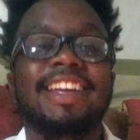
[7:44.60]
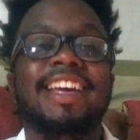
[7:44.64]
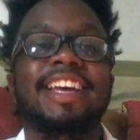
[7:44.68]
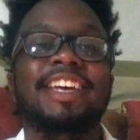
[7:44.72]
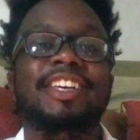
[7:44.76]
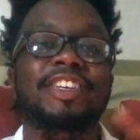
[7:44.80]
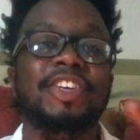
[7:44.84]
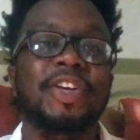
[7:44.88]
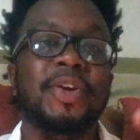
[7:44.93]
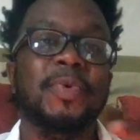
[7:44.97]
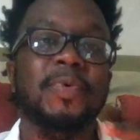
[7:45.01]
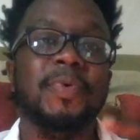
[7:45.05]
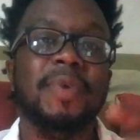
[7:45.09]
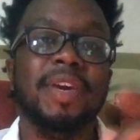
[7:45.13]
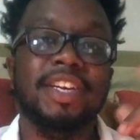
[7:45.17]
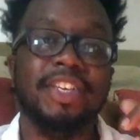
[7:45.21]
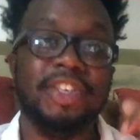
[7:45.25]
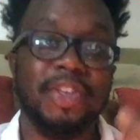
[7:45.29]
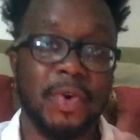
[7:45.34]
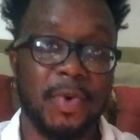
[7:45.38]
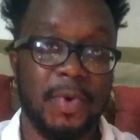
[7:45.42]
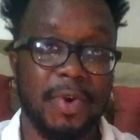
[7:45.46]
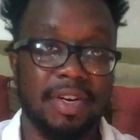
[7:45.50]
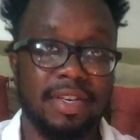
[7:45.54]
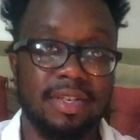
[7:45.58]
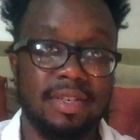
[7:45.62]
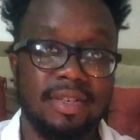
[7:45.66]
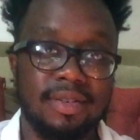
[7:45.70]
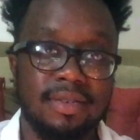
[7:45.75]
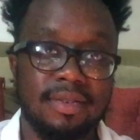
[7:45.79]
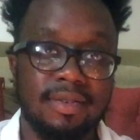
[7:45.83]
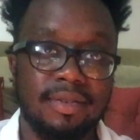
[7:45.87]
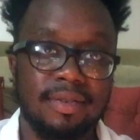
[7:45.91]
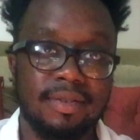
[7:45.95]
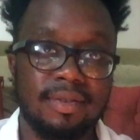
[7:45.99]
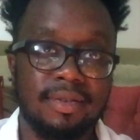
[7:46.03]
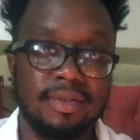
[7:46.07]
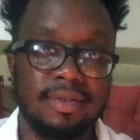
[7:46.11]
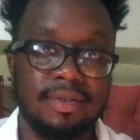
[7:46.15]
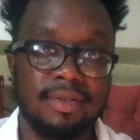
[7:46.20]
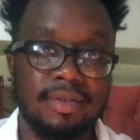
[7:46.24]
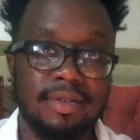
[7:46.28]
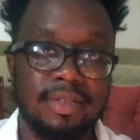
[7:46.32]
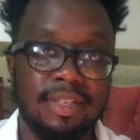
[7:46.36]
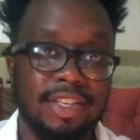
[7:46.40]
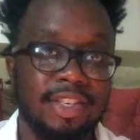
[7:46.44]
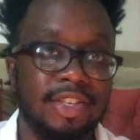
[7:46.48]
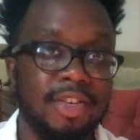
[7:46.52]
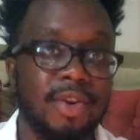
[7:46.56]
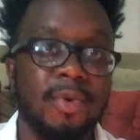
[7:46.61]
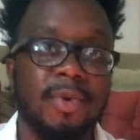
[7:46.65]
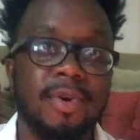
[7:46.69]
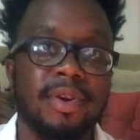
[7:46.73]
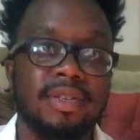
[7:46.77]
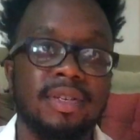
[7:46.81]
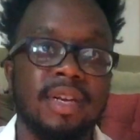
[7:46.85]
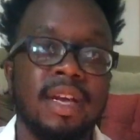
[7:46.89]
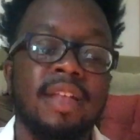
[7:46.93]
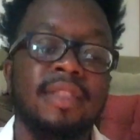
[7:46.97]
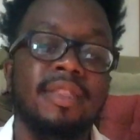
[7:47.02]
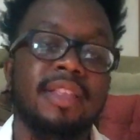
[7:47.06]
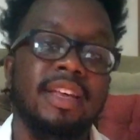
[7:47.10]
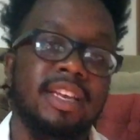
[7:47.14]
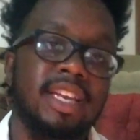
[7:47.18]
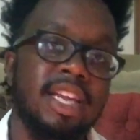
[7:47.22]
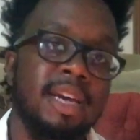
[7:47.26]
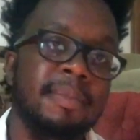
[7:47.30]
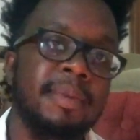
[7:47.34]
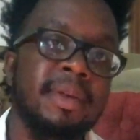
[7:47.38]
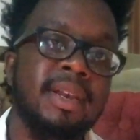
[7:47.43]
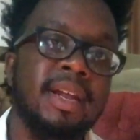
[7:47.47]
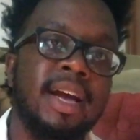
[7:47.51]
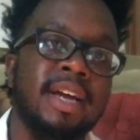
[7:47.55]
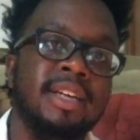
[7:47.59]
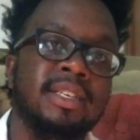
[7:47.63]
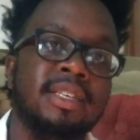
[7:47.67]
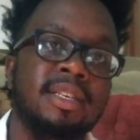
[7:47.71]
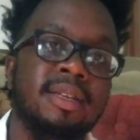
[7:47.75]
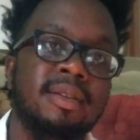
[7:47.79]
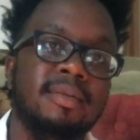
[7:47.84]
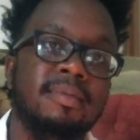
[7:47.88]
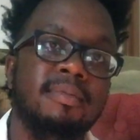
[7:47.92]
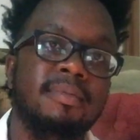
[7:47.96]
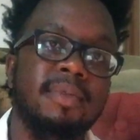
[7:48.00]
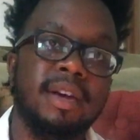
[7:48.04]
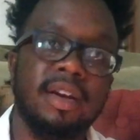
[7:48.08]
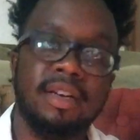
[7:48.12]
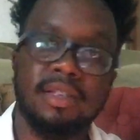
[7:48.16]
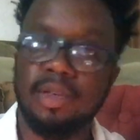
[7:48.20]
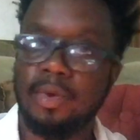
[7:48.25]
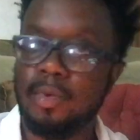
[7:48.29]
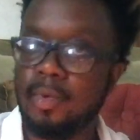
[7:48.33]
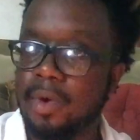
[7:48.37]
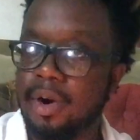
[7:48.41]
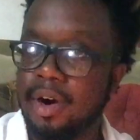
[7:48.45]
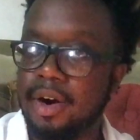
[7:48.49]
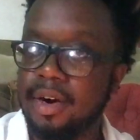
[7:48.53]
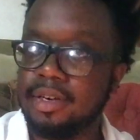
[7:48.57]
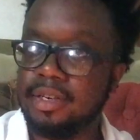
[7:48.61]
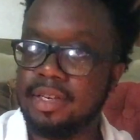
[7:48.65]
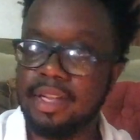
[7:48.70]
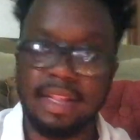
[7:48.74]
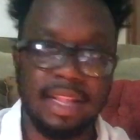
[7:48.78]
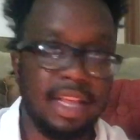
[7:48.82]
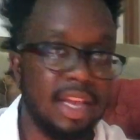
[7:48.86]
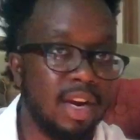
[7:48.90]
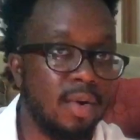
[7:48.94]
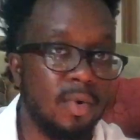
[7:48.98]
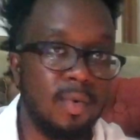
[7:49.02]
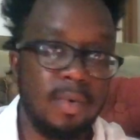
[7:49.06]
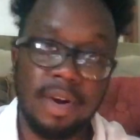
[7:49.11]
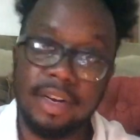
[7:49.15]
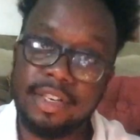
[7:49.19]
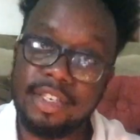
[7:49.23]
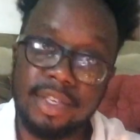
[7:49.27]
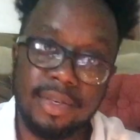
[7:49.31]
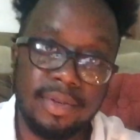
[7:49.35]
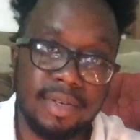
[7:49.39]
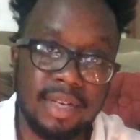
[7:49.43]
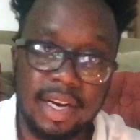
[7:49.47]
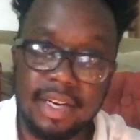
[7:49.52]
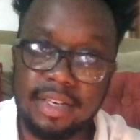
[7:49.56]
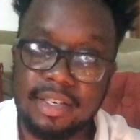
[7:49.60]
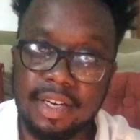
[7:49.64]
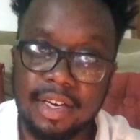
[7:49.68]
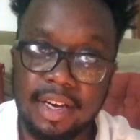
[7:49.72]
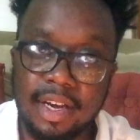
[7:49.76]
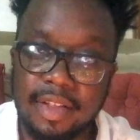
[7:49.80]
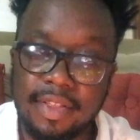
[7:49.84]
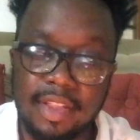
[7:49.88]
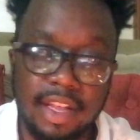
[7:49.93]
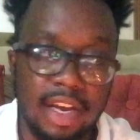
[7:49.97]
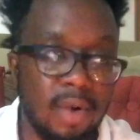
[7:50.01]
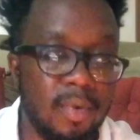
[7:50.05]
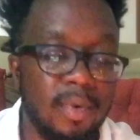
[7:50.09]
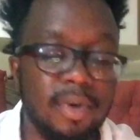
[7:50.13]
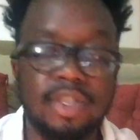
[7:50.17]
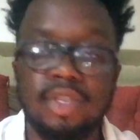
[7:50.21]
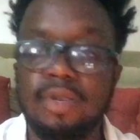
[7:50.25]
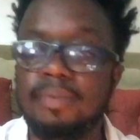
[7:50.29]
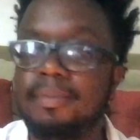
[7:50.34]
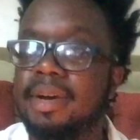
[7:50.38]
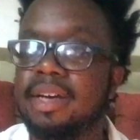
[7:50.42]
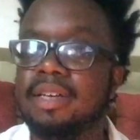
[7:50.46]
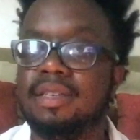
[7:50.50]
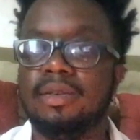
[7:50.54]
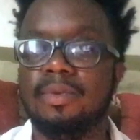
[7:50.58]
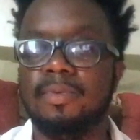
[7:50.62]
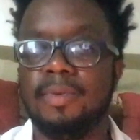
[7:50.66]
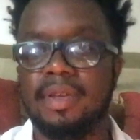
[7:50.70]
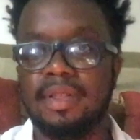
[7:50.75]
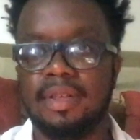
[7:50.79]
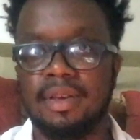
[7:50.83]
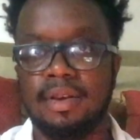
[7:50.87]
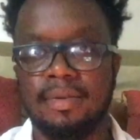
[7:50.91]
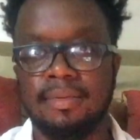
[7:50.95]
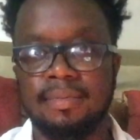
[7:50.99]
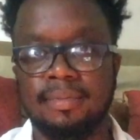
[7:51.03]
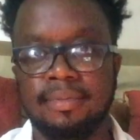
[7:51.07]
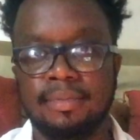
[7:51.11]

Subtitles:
is yours. They demonize it because it works, and they don't want you touching it. They don't want you messing with it.